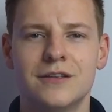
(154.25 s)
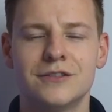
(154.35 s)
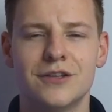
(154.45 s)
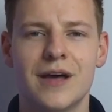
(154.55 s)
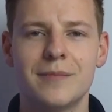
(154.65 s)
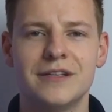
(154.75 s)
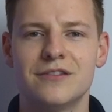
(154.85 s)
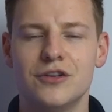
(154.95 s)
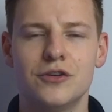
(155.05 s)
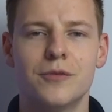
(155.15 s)
So that means
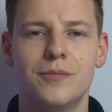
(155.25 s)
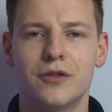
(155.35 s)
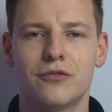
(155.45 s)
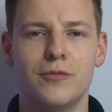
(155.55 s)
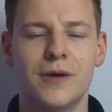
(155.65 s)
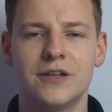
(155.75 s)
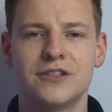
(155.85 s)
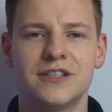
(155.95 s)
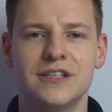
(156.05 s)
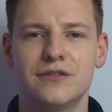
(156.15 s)
that you can put through
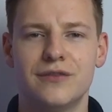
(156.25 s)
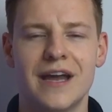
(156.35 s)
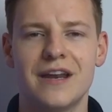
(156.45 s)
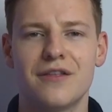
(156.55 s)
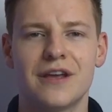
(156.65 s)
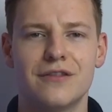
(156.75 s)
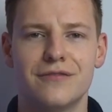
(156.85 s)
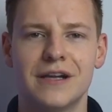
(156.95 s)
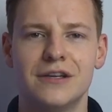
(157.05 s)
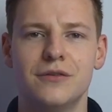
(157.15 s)
purchases for anything in the
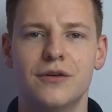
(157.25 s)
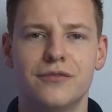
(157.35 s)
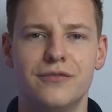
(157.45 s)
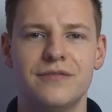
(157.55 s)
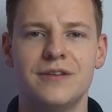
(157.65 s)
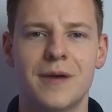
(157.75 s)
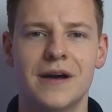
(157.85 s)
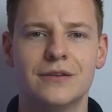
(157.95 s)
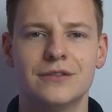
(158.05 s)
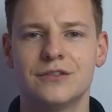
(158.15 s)
value of
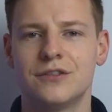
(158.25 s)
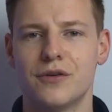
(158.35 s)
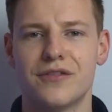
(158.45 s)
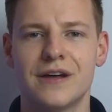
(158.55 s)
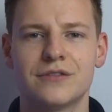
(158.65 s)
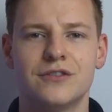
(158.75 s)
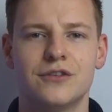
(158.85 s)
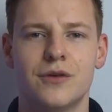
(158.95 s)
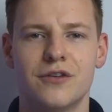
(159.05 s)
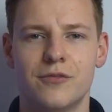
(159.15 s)
£50 to
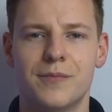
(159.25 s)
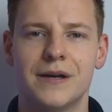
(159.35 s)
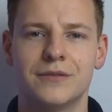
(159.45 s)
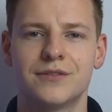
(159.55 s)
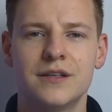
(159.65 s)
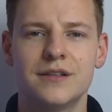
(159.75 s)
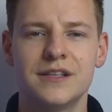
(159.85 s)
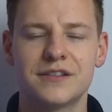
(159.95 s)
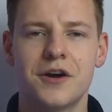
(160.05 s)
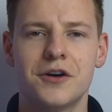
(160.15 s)
£1,200.
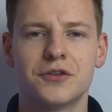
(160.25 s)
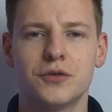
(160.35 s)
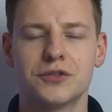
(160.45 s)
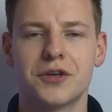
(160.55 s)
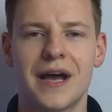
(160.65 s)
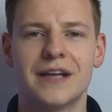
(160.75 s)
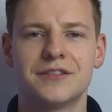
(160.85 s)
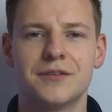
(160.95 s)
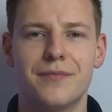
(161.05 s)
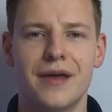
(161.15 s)
This card also
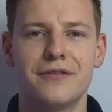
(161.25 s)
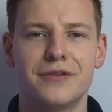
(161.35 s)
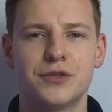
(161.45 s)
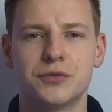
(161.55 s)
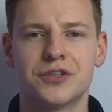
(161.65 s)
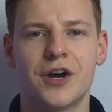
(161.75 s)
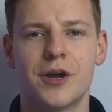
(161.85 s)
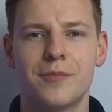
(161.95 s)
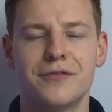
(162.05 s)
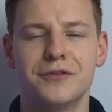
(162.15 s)
has some beneficial
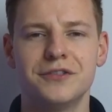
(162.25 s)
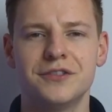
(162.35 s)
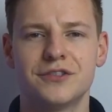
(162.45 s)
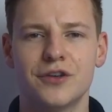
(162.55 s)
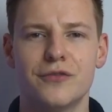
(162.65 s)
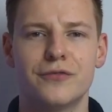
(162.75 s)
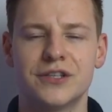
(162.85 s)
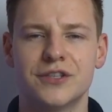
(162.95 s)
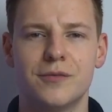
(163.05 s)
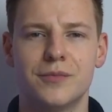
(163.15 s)
sign-up offers. So for
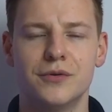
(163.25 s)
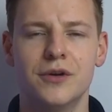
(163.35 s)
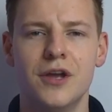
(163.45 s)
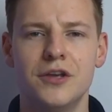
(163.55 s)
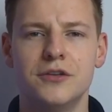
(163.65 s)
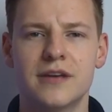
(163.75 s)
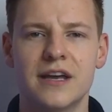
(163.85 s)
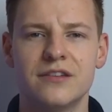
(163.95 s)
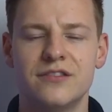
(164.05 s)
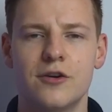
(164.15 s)
example, you
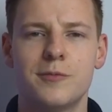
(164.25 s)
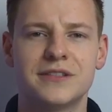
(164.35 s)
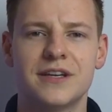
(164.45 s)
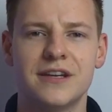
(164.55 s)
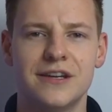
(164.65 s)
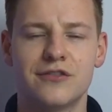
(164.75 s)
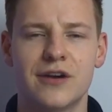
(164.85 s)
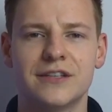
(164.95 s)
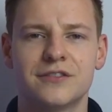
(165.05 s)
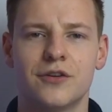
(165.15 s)
get 0%
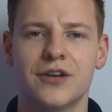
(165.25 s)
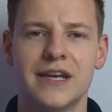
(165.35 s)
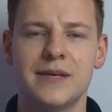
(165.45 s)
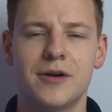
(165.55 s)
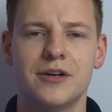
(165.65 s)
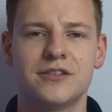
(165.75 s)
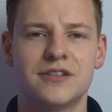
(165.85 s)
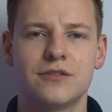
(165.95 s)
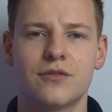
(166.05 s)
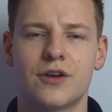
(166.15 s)
interest on any
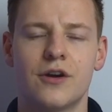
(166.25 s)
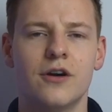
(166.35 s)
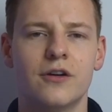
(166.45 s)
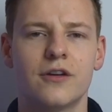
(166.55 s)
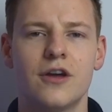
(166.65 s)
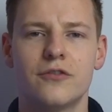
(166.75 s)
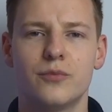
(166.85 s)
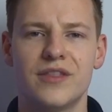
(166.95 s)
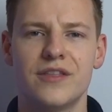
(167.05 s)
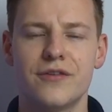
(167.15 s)
purchases on the card
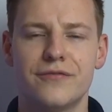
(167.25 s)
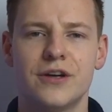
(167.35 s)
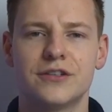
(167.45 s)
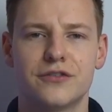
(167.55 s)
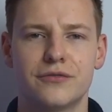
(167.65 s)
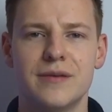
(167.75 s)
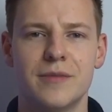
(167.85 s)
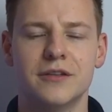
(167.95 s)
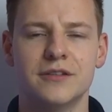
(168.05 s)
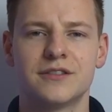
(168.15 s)
within the first 3
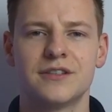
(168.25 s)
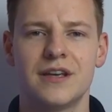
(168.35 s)
months.